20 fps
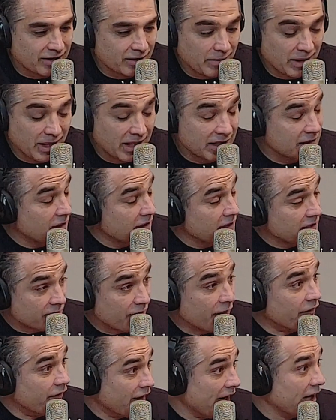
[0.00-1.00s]
To me, it's
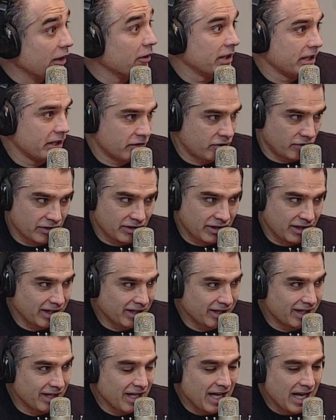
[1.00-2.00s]
very
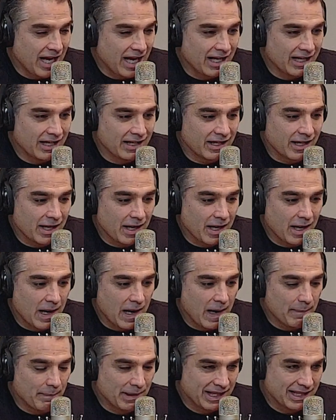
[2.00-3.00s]
interesting, and
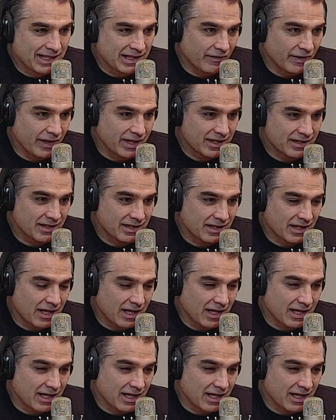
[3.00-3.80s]
a piece of it's